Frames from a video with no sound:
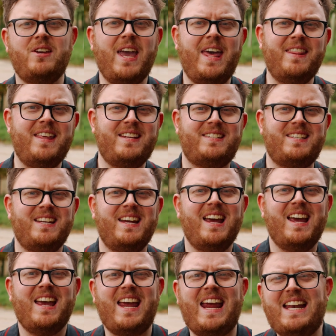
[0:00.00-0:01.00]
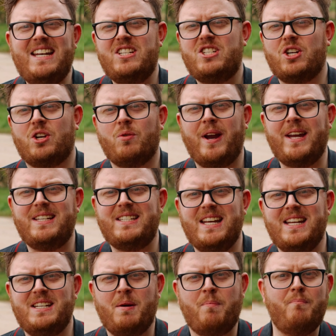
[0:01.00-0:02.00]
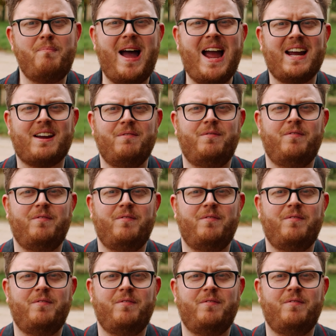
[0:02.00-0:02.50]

You get this integrated back